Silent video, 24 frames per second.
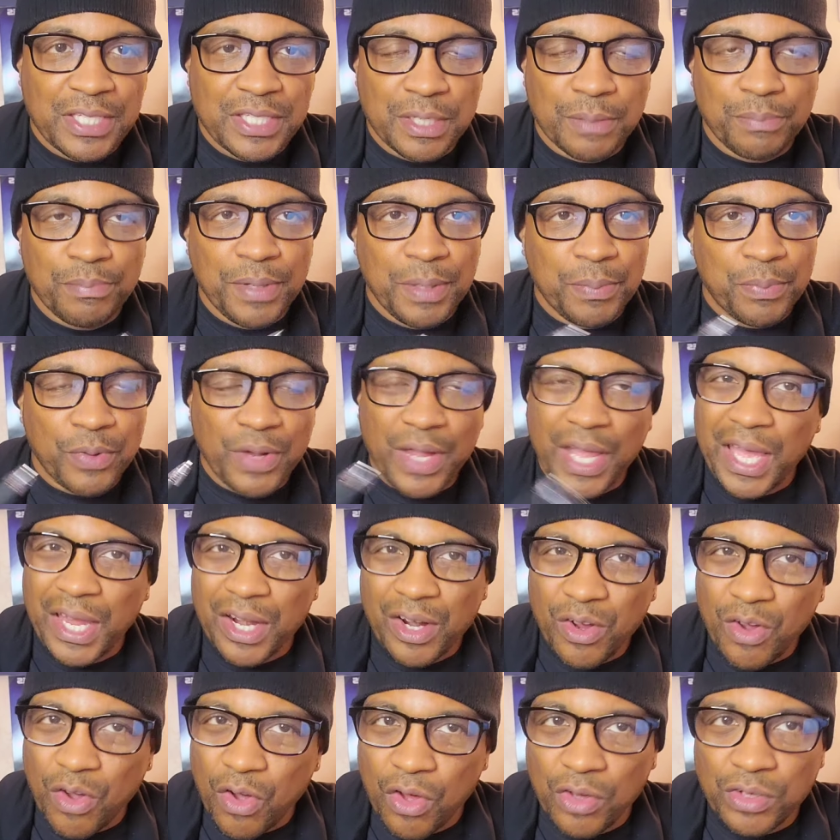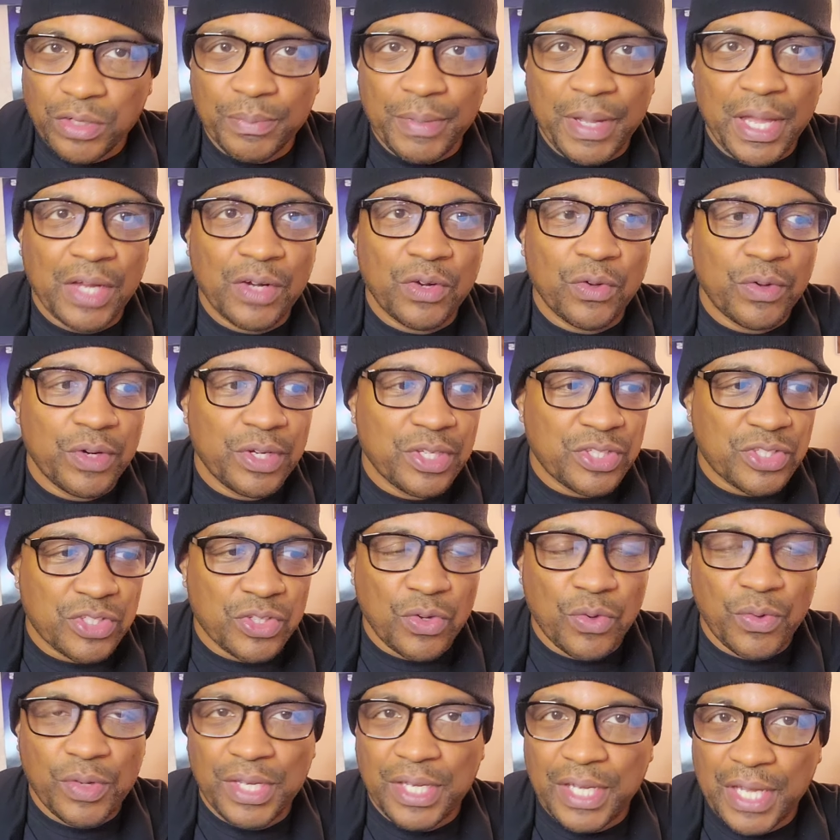Some people kind of called him out on it,
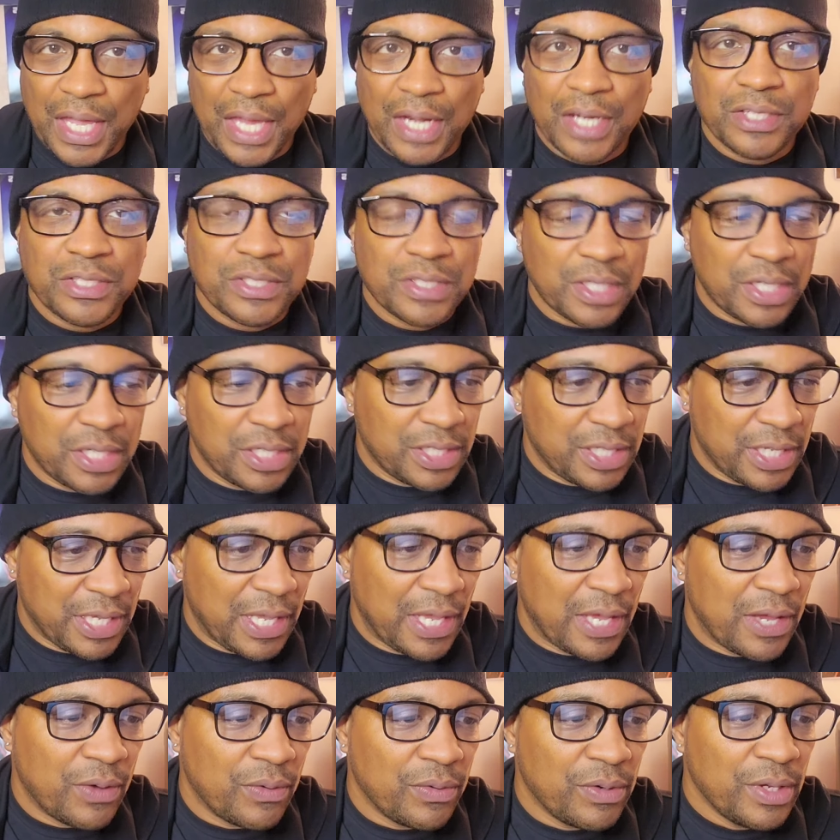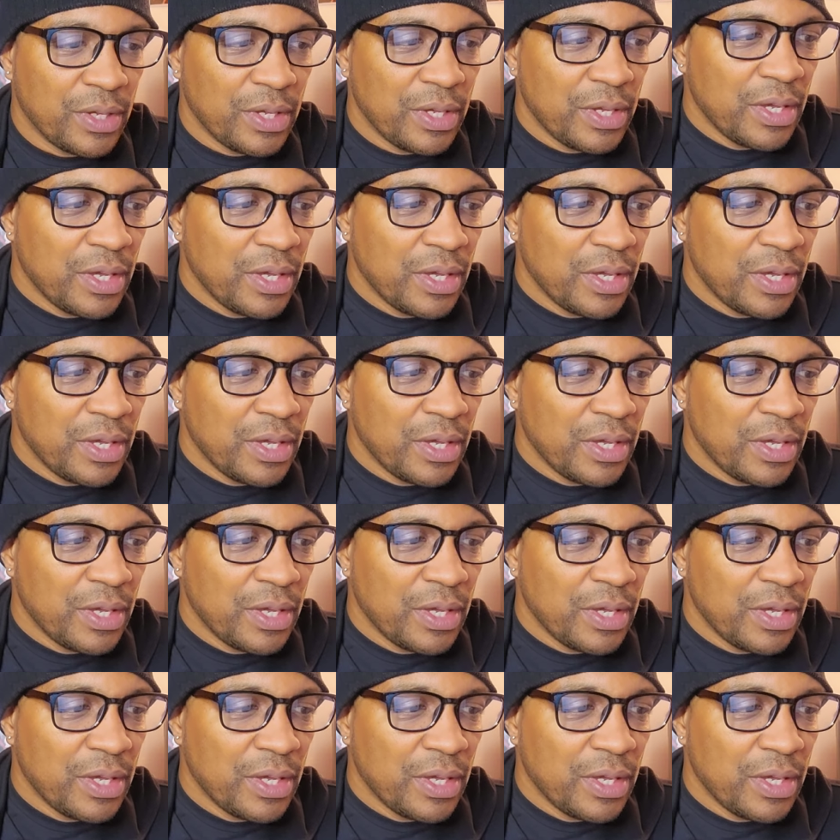so he kind of took it down.